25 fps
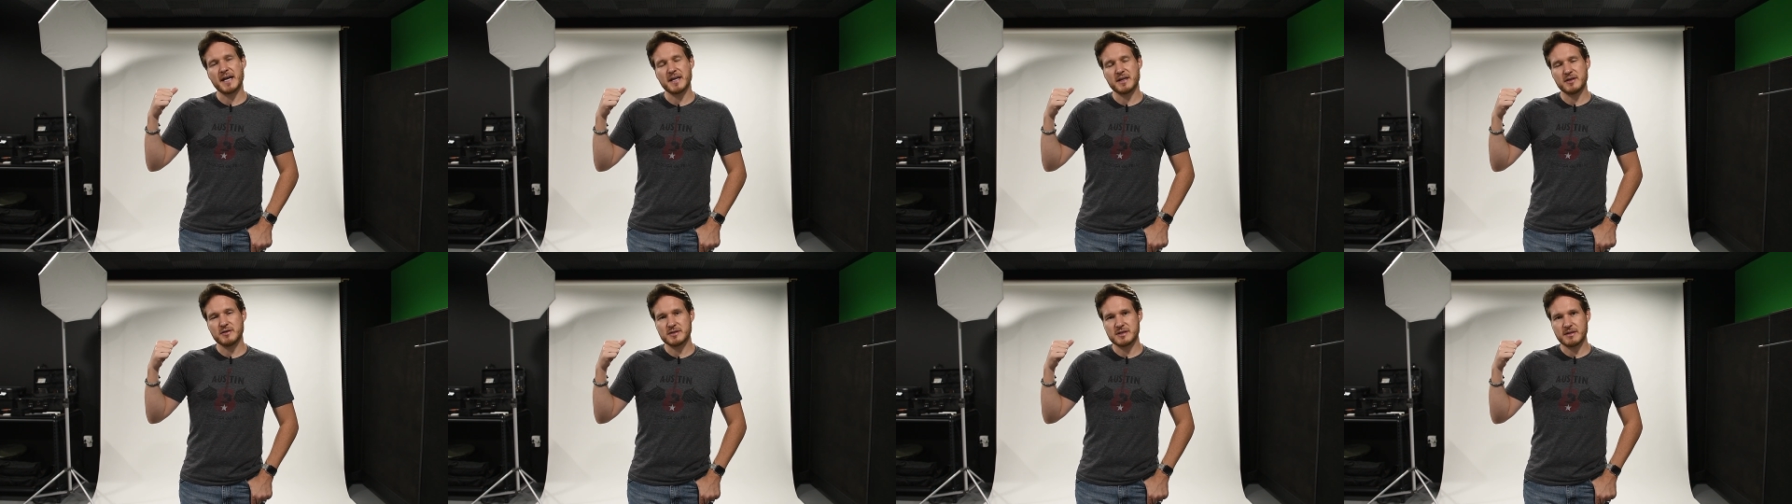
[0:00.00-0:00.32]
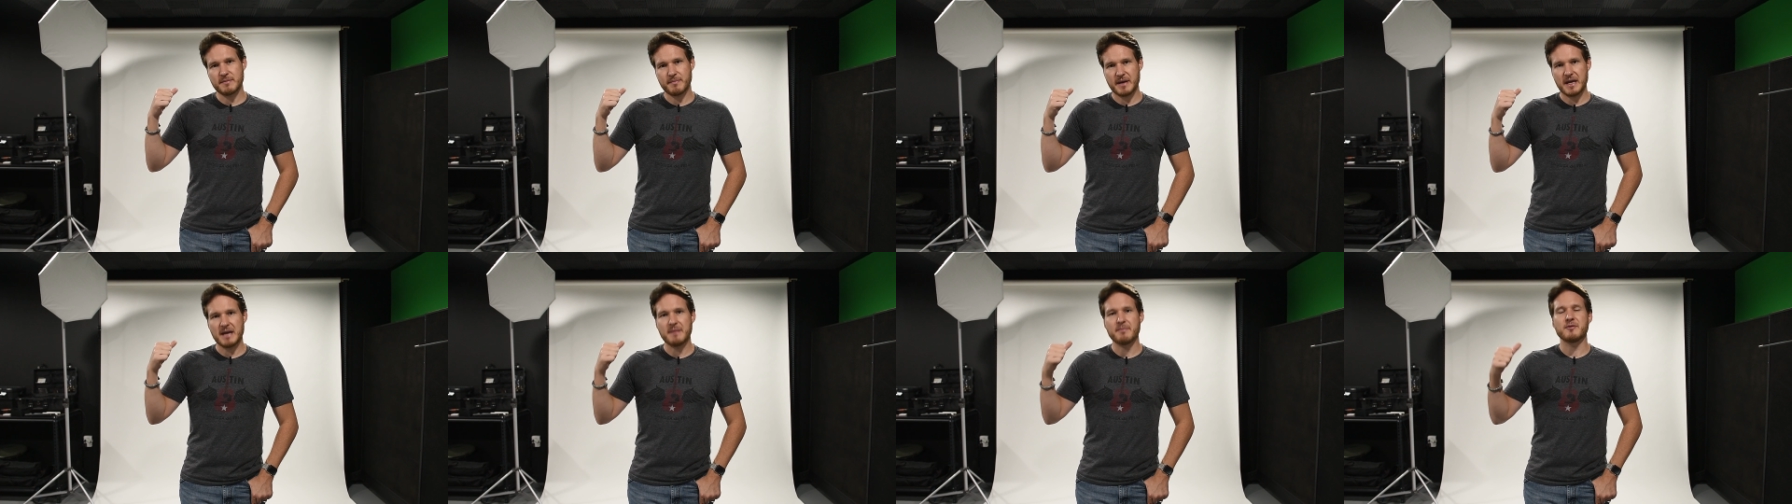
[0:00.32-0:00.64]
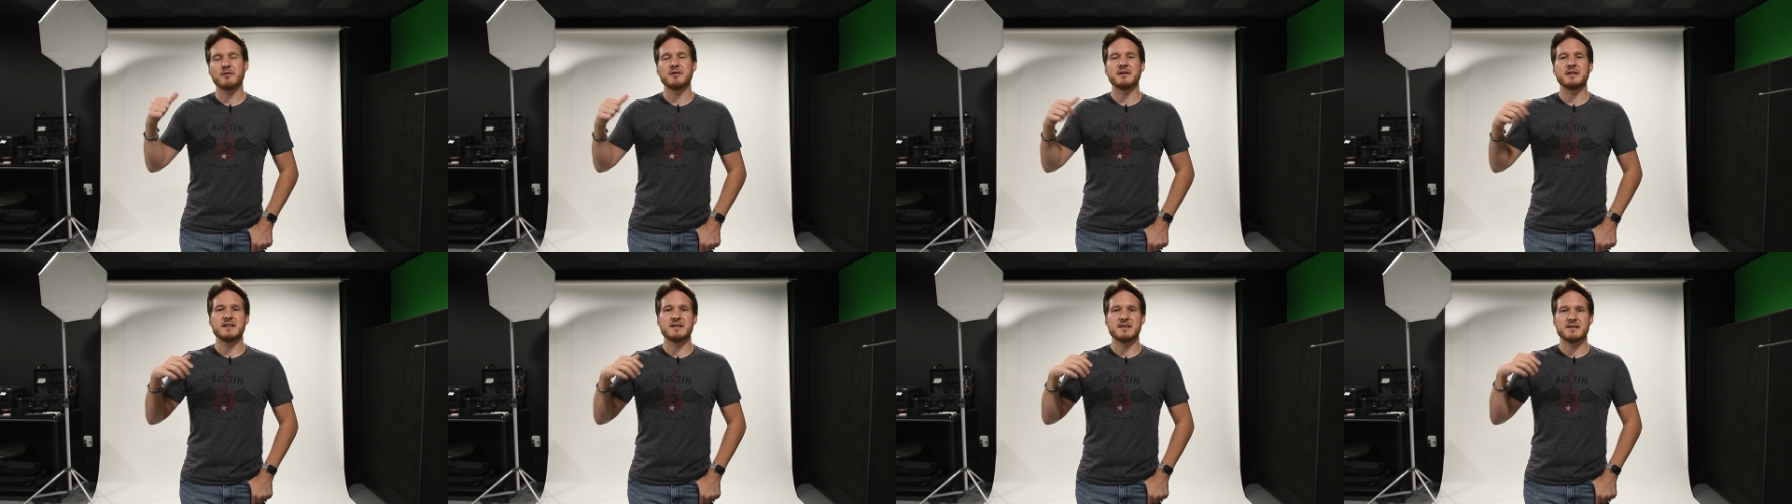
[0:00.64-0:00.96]
I use the
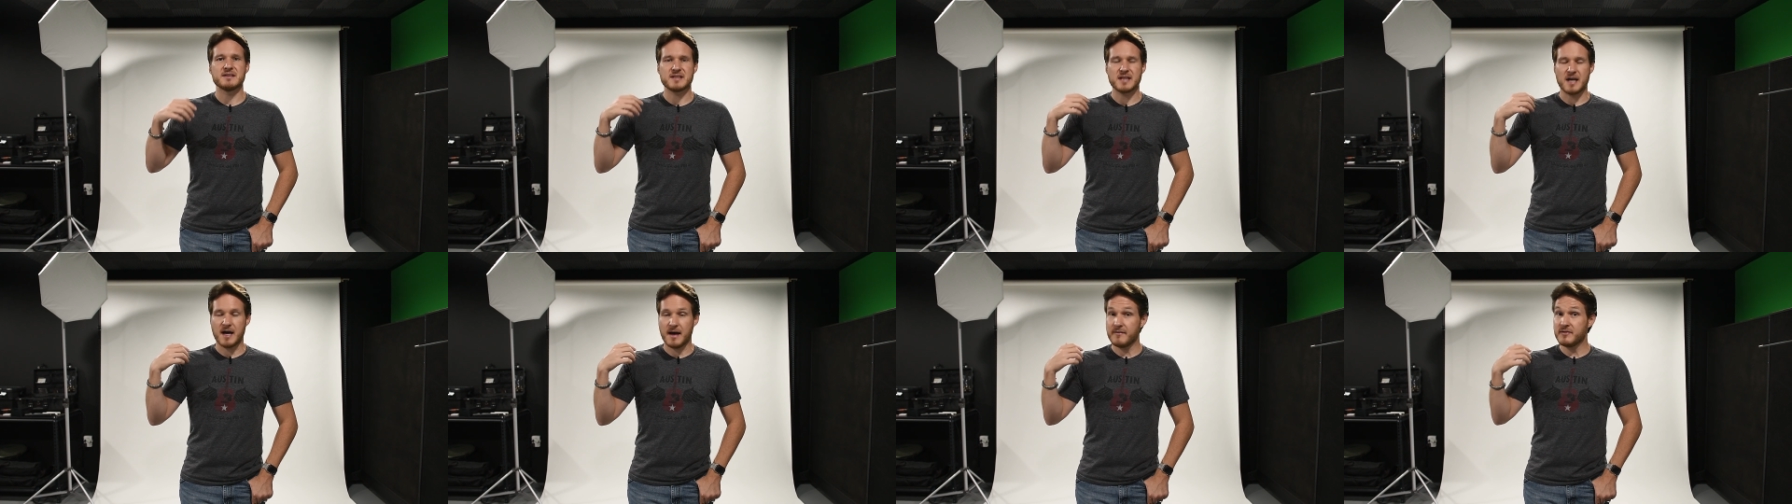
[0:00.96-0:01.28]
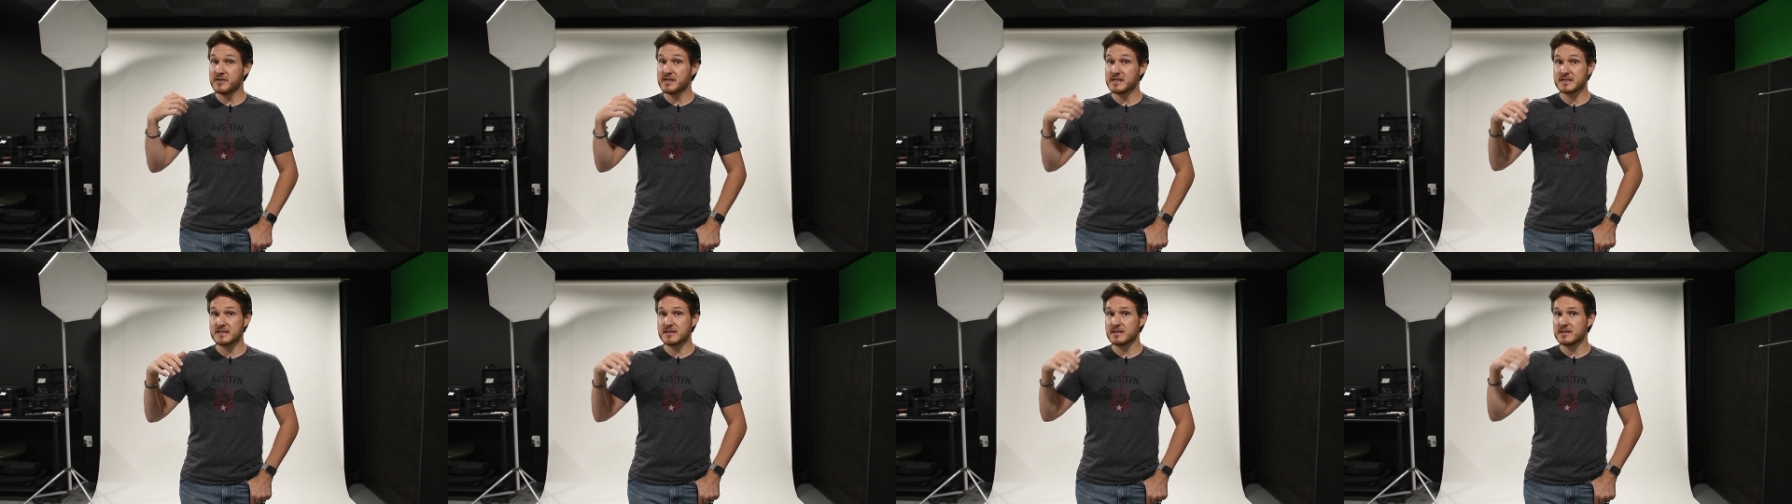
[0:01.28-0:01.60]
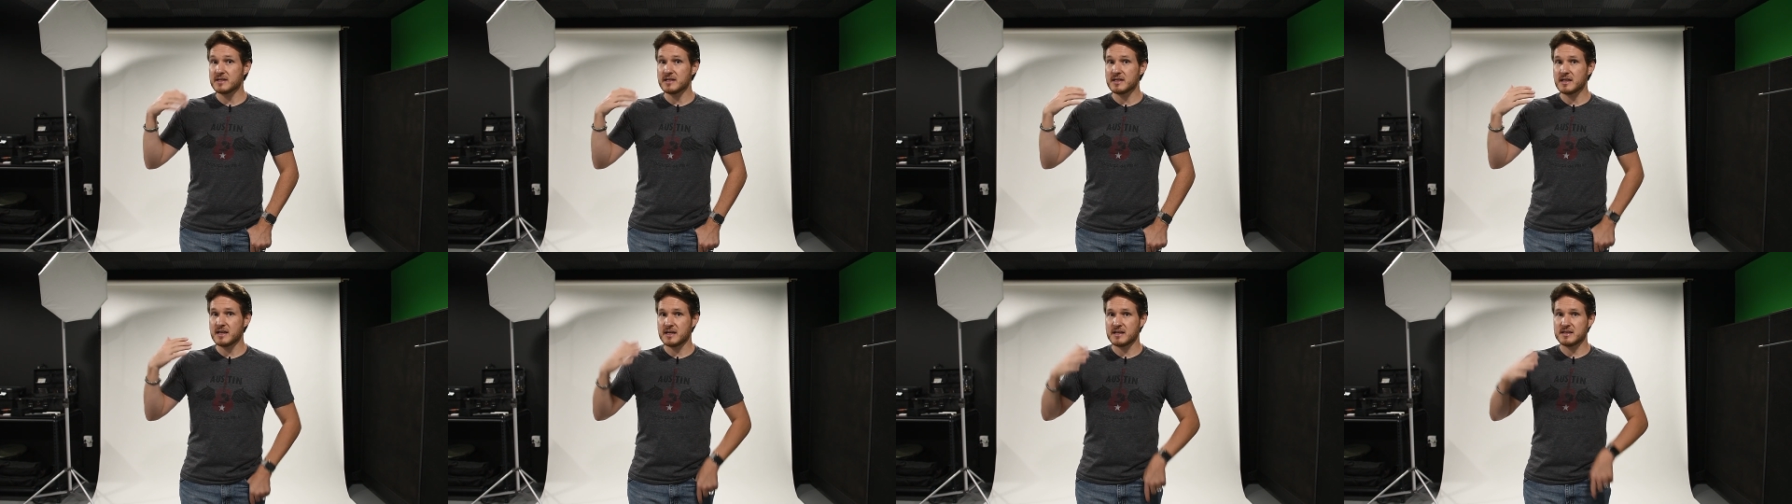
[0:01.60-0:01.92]
paper is
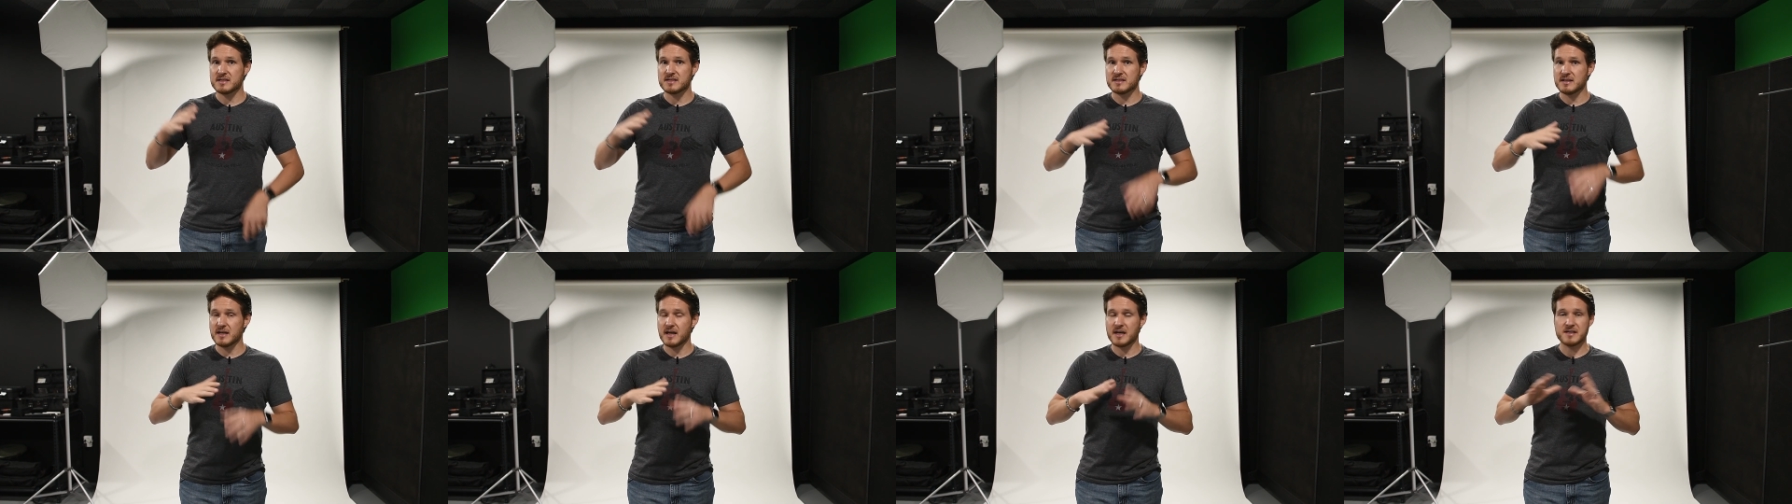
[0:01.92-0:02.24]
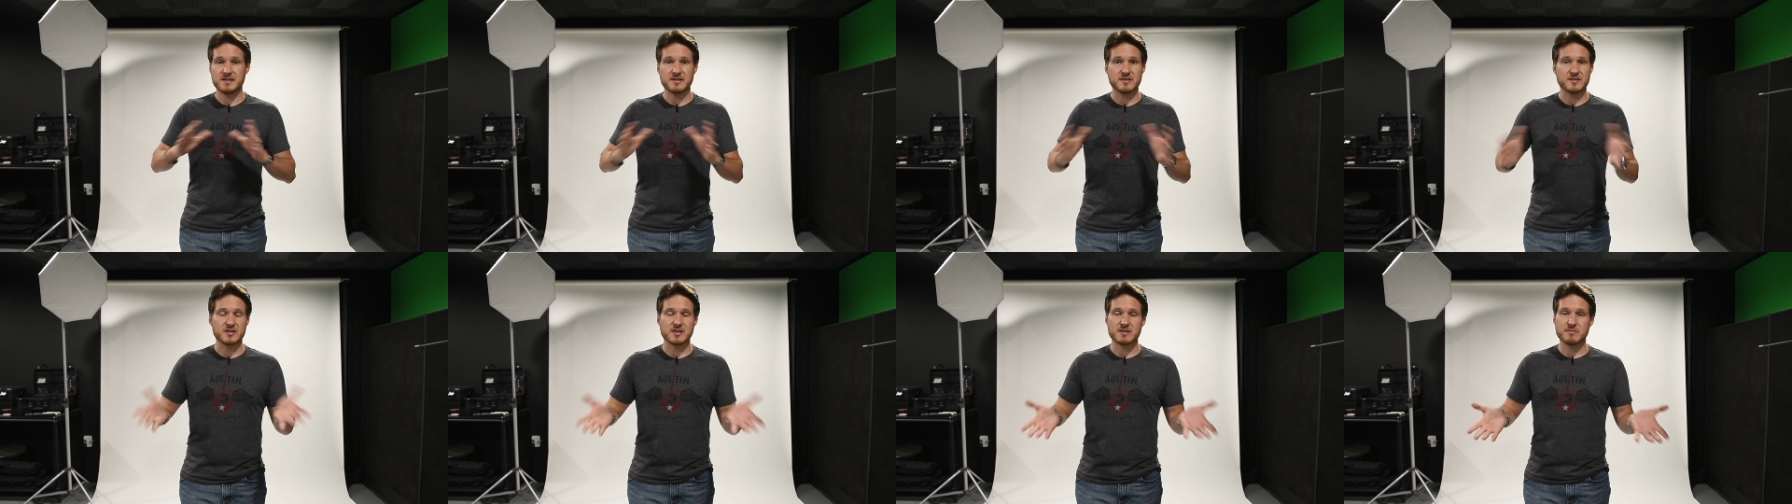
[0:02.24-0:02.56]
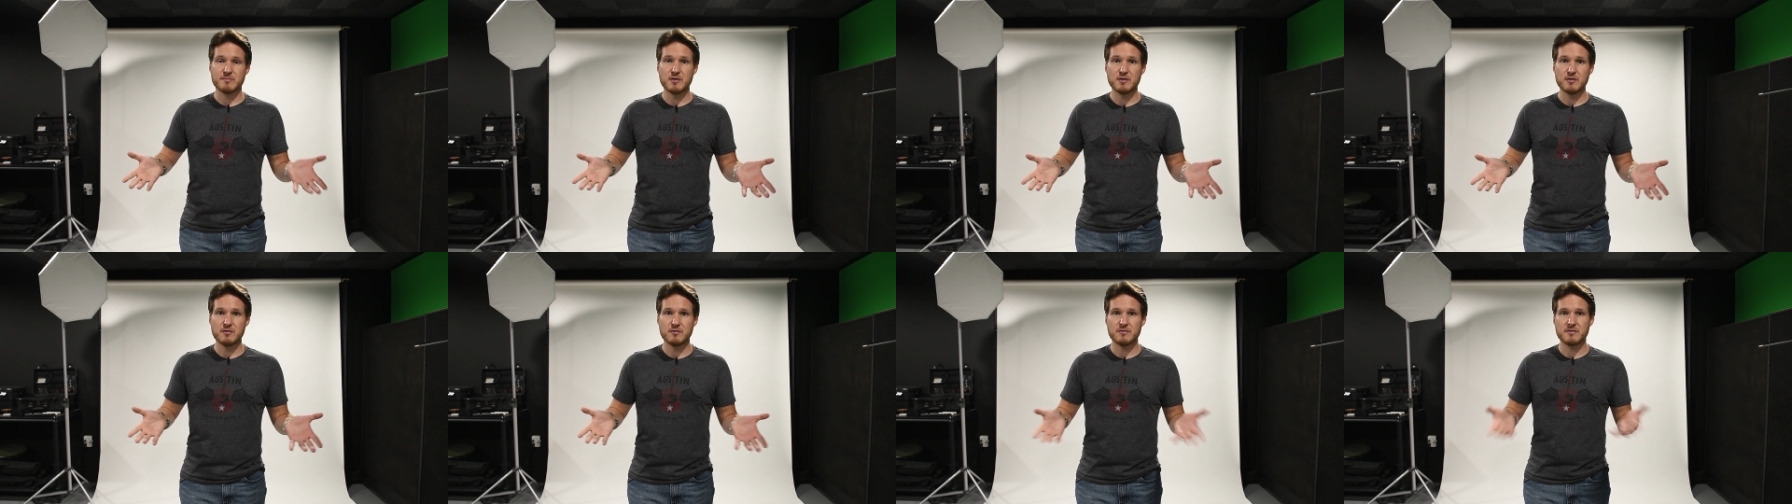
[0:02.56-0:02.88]
obviously it's nice and
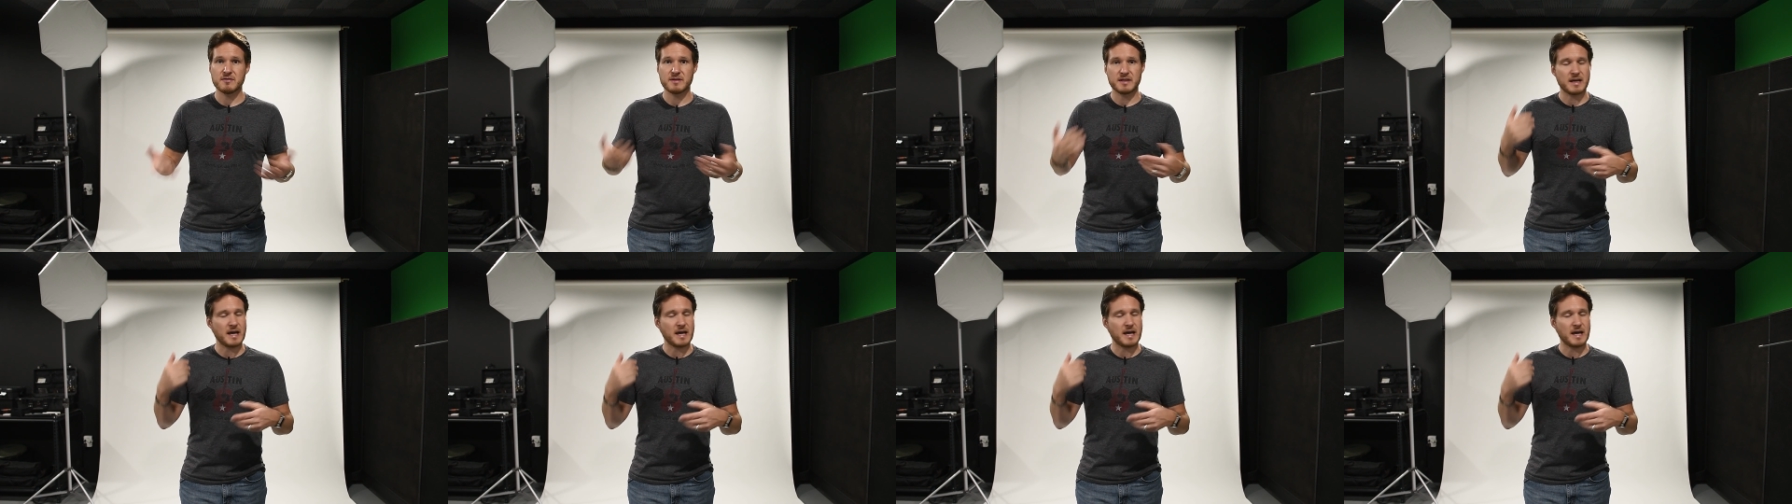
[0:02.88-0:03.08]
smooth.